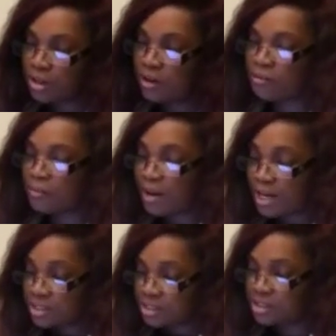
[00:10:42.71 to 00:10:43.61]
of the
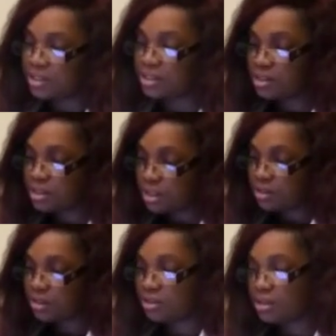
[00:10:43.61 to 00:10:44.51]
patients
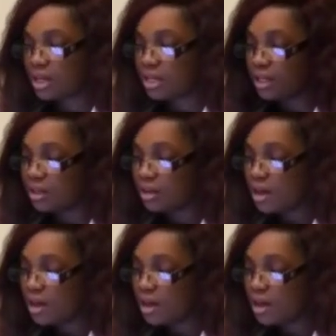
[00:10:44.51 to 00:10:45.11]
discontinued the study